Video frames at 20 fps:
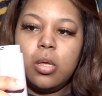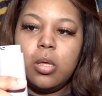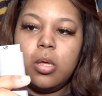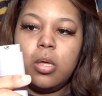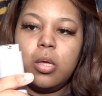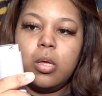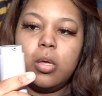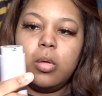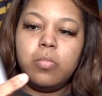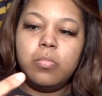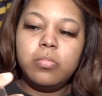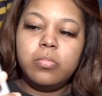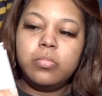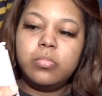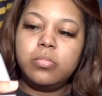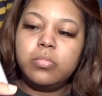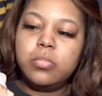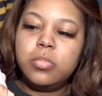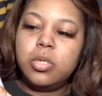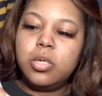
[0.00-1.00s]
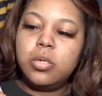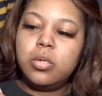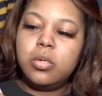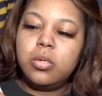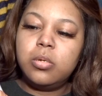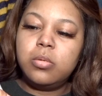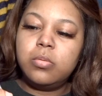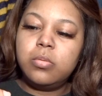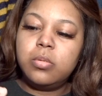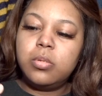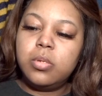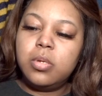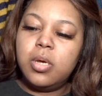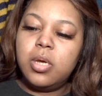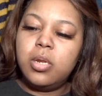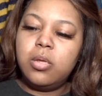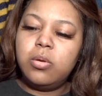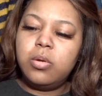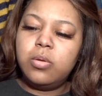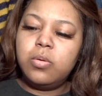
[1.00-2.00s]
um, uh, how
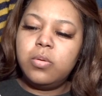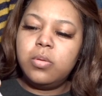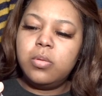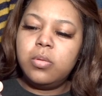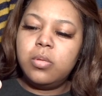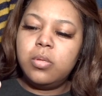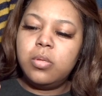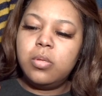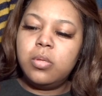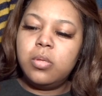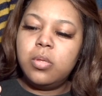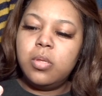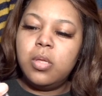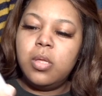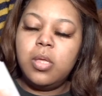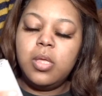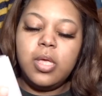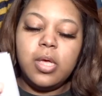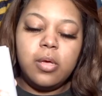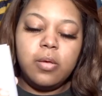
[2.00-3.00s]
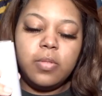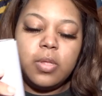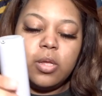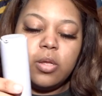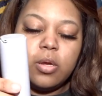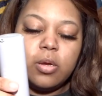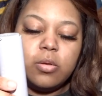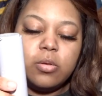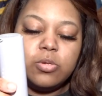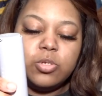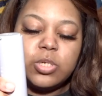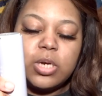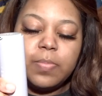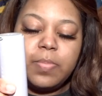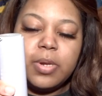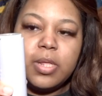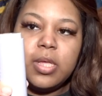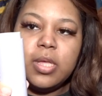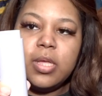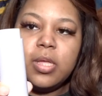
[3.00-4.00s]
do you do it? Yeah, there you go. You drop
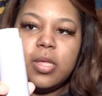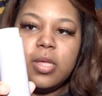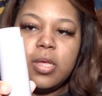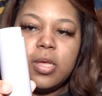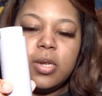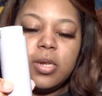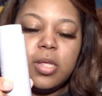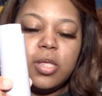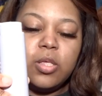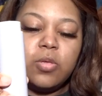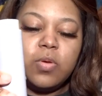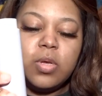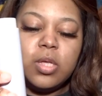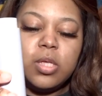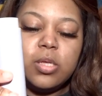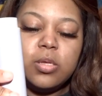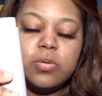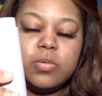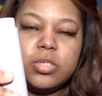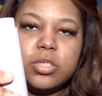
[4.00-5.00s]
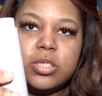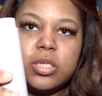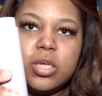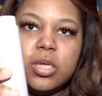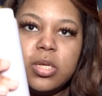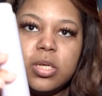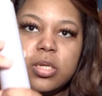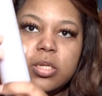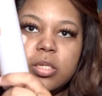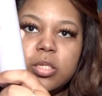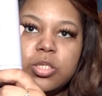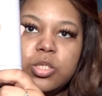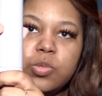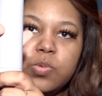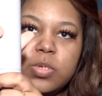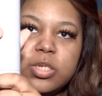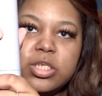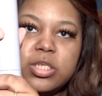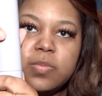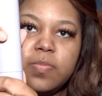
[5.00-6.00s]
it in, then you can use the
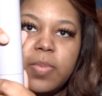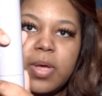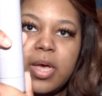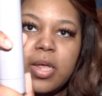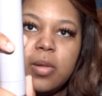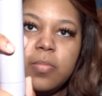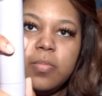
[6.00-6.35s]
twist bottom